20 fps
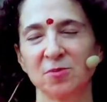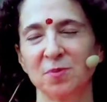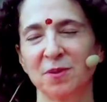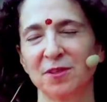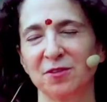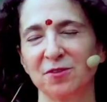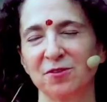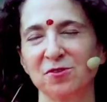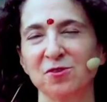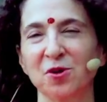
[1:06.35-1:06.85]
but
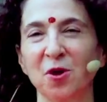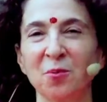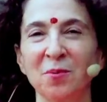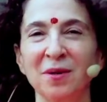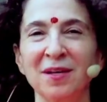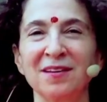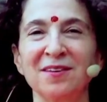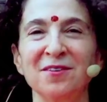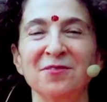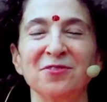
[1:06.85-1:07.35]
there's so
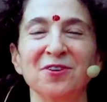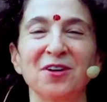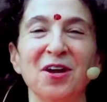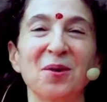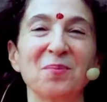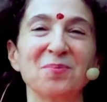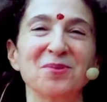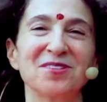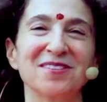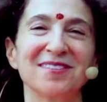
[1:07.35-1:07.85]
many different
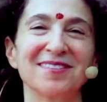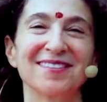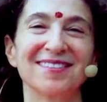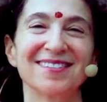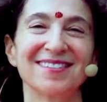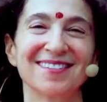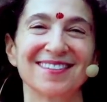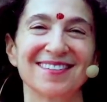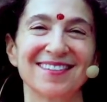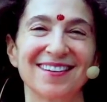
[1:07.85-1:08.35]

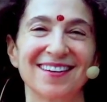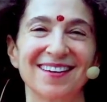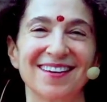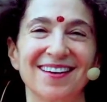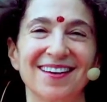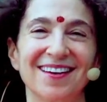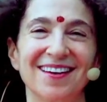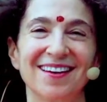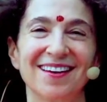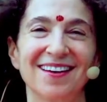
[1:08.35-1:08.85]
options.
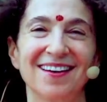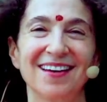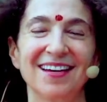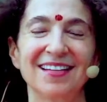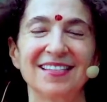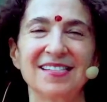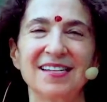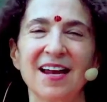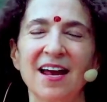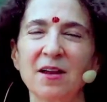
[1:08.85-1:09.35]

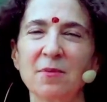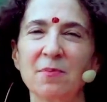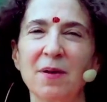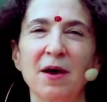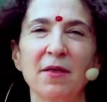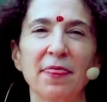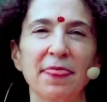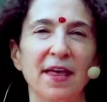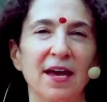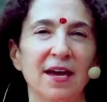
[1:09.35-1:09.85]
It's not
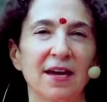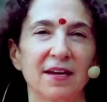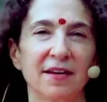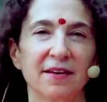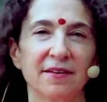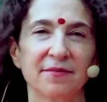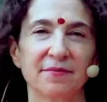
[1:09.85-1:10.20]
about that.